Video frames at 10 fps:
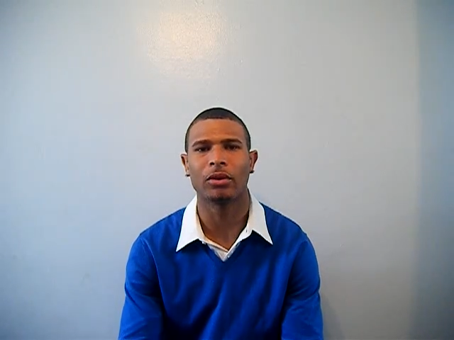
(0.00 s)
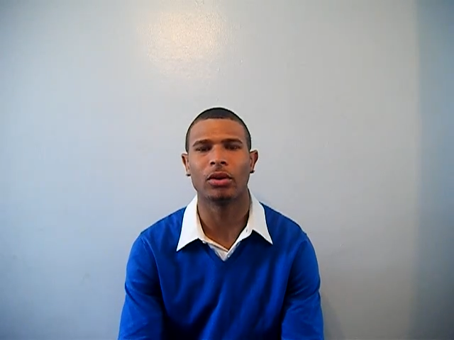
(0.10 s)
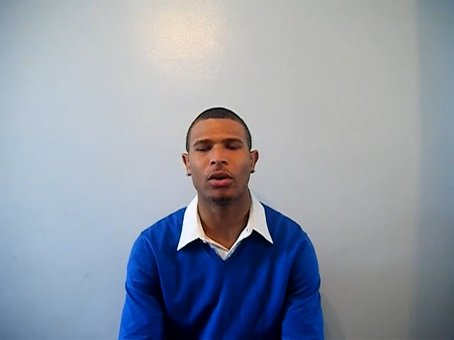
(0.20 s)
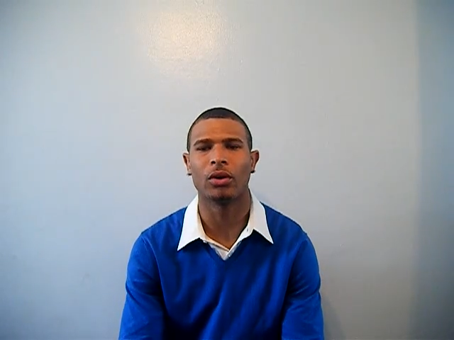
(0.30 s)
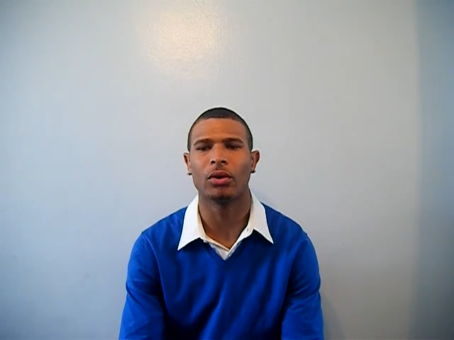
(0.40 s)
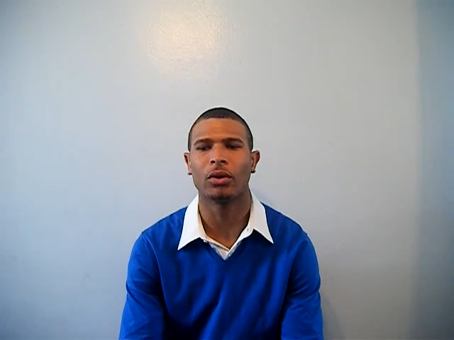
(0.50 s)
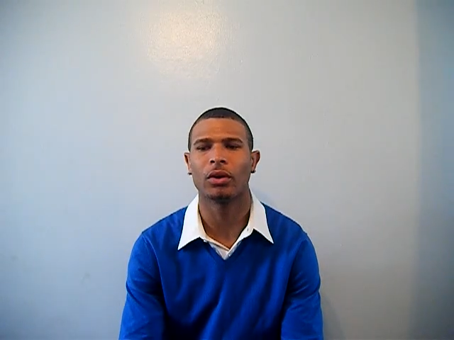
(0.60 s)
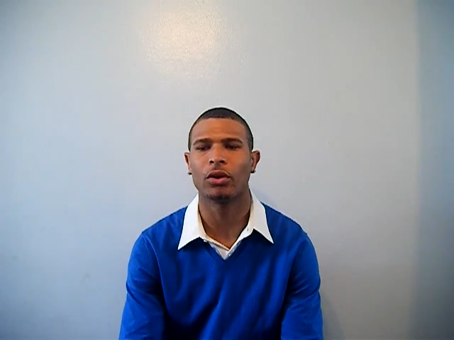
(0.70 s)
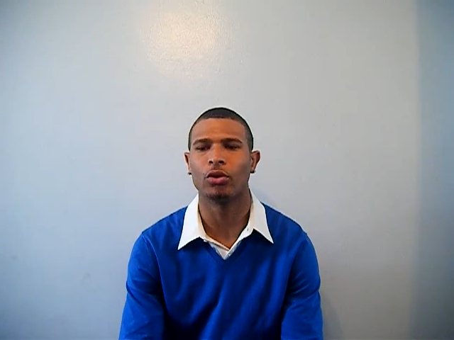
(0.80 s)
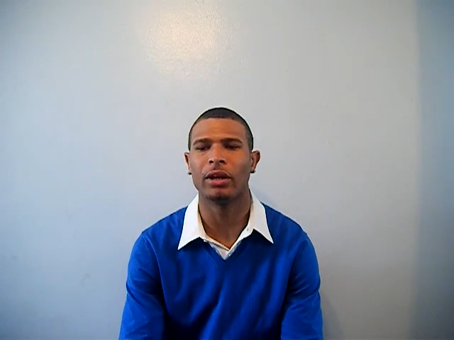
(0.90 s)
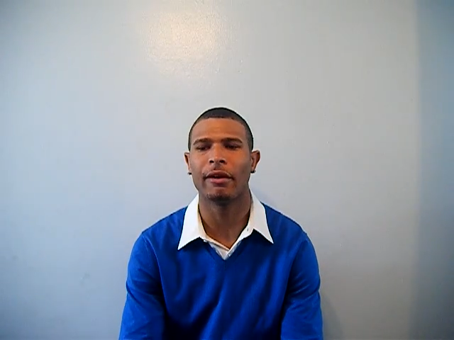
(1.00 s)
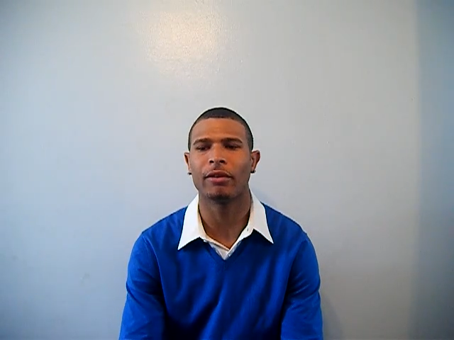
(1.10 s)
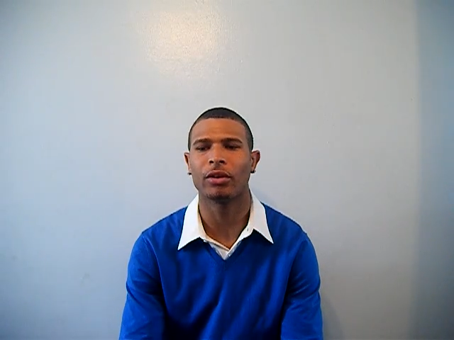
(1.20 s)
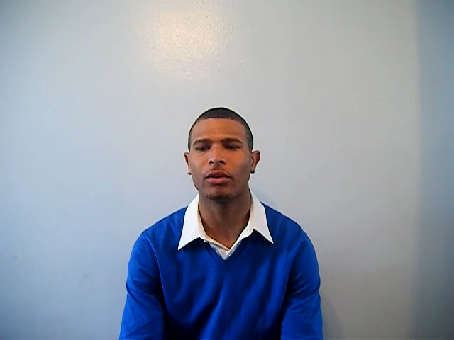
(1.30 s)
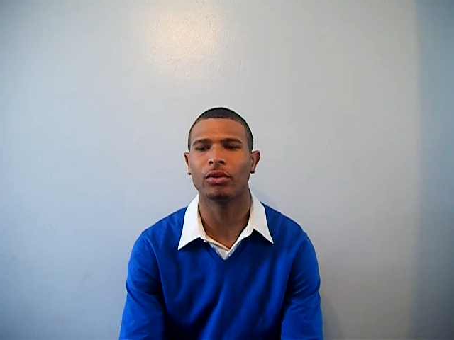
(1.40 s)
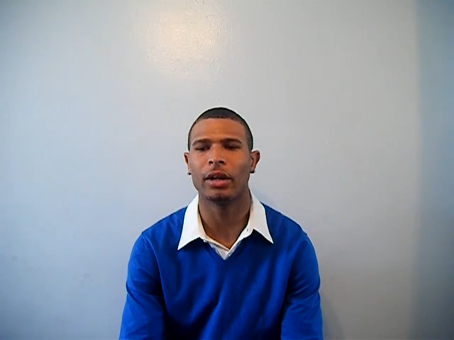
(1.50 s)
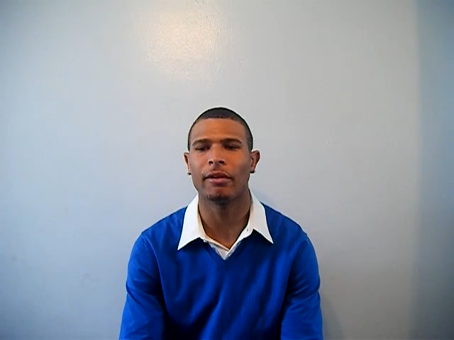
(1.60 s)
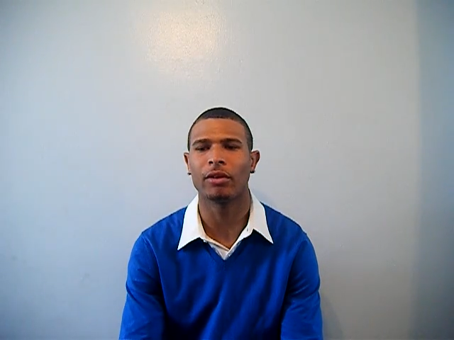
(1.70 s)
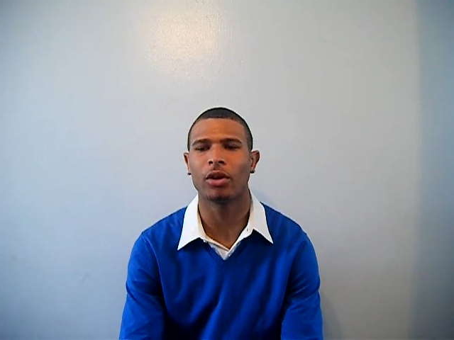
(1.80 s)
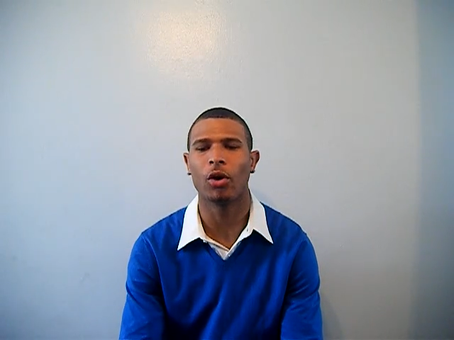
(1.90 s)
You know, you
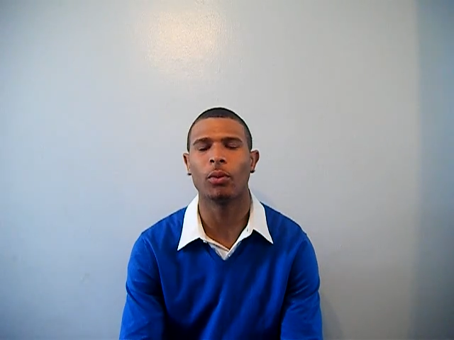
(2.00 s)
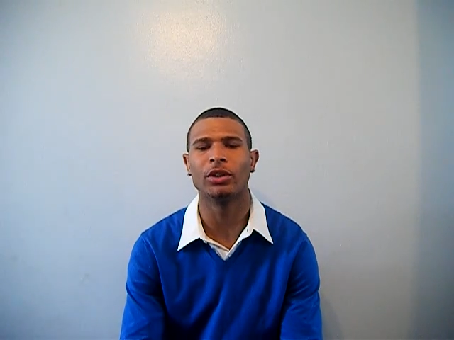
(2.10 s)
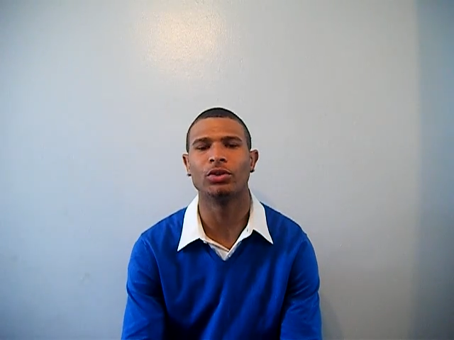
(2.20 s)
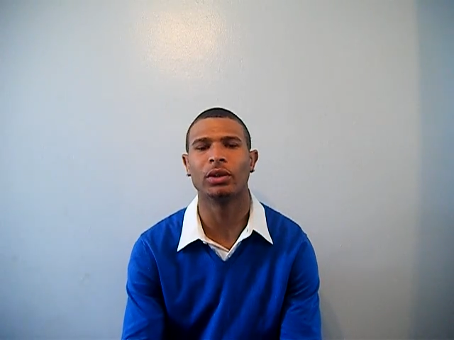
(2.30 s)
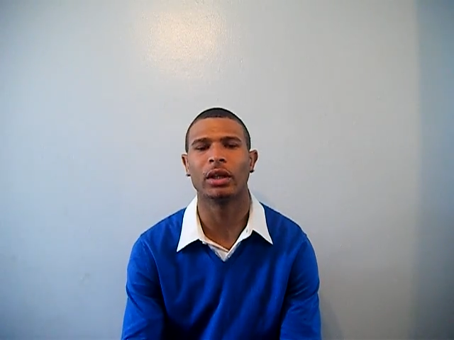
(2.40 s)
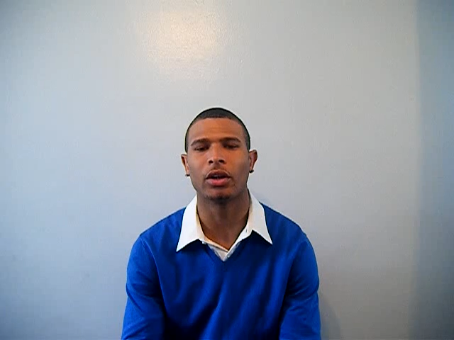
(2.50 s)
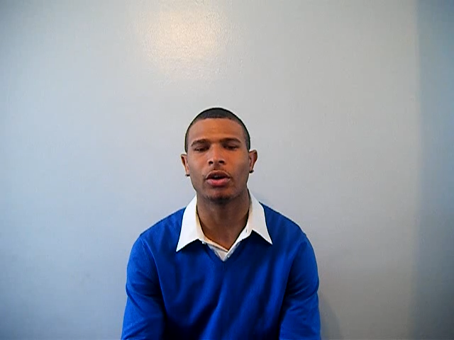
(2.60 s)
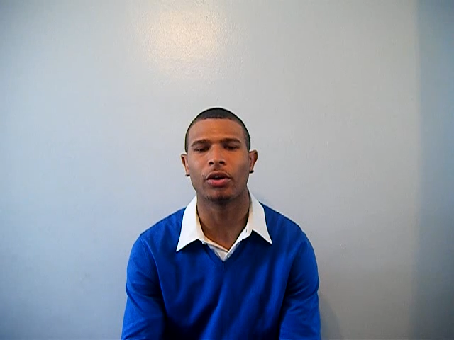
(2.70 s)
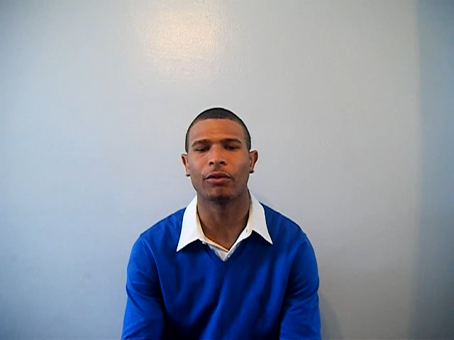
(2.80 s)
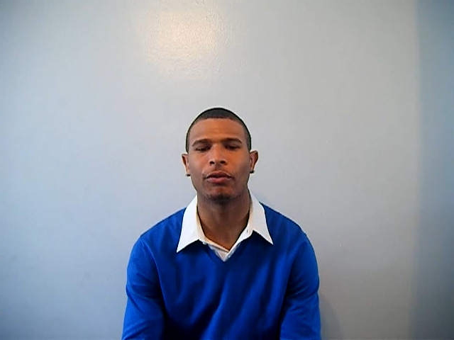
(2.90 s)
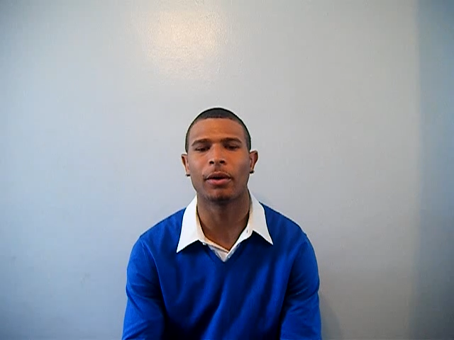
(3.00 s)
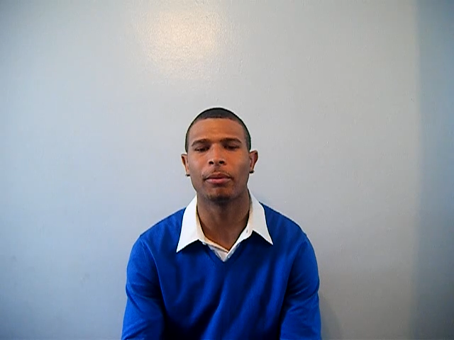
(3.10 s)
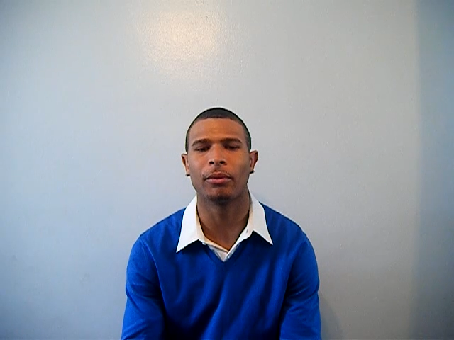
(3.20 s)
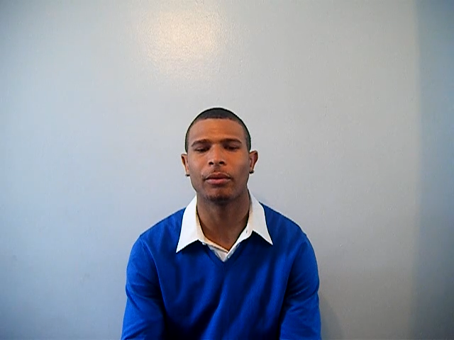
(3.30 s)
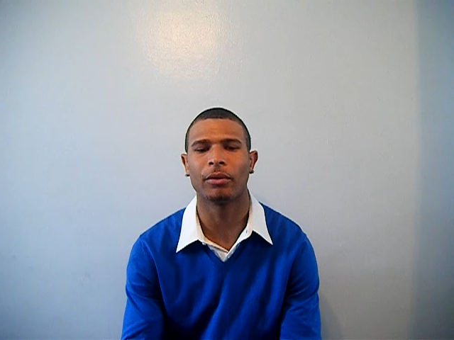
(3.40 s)
never know what you can learn from